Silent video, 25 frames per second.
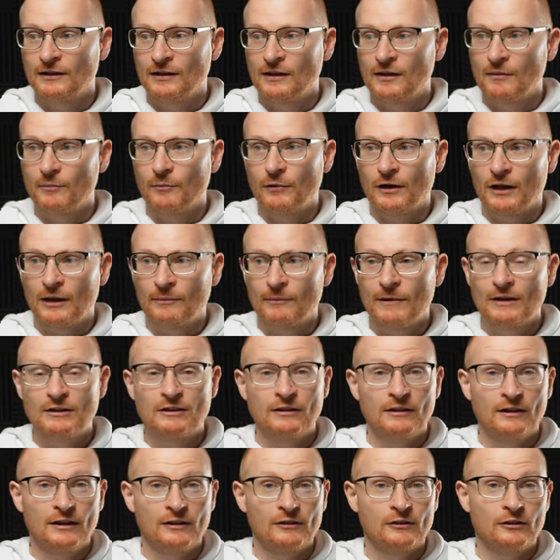but I imagine
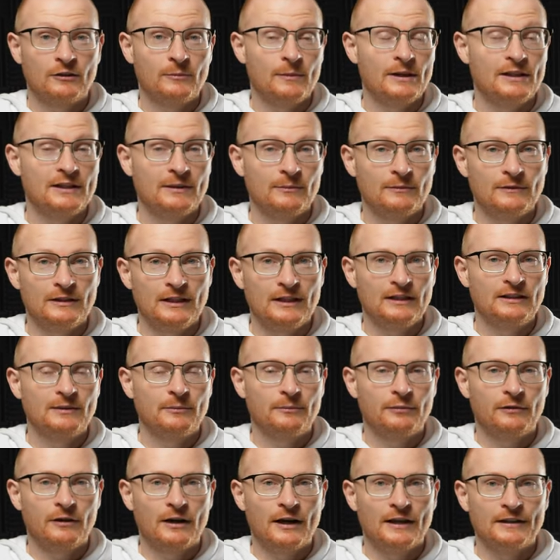there's going to be some decent
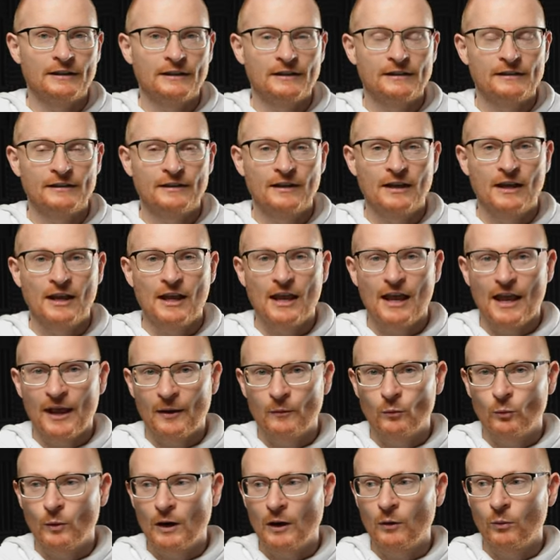prizes and
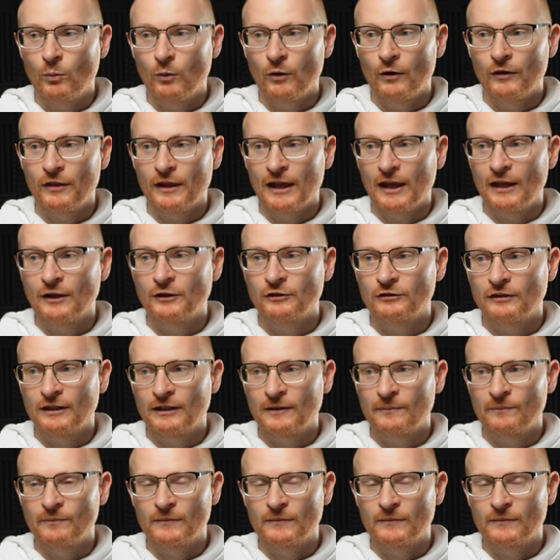well worth entering